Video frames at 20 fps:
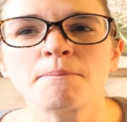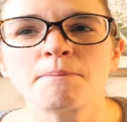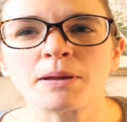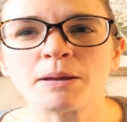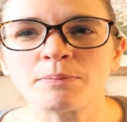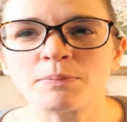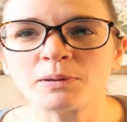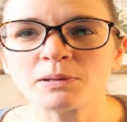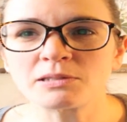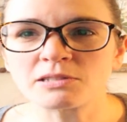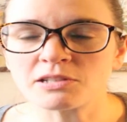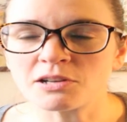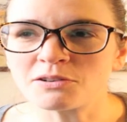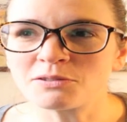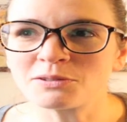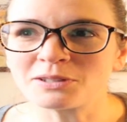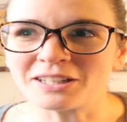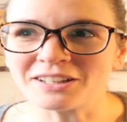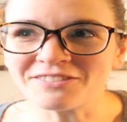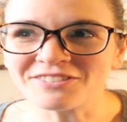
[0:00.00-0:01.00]
people
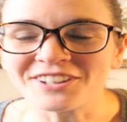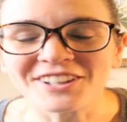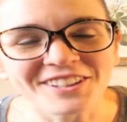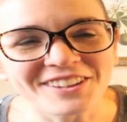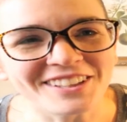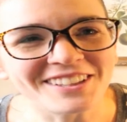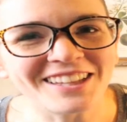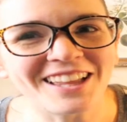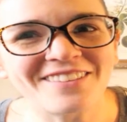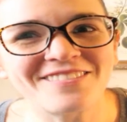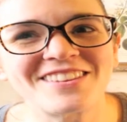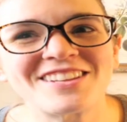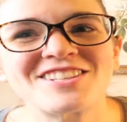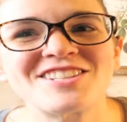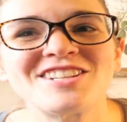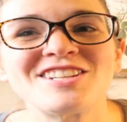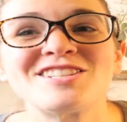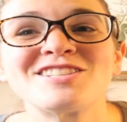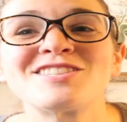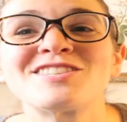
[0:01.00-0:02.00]
don't give her the love that
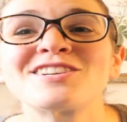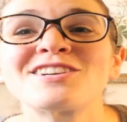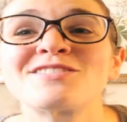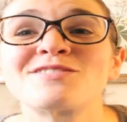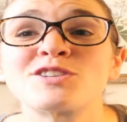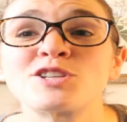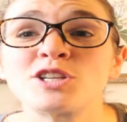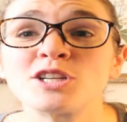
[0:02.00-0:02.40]
she deserves.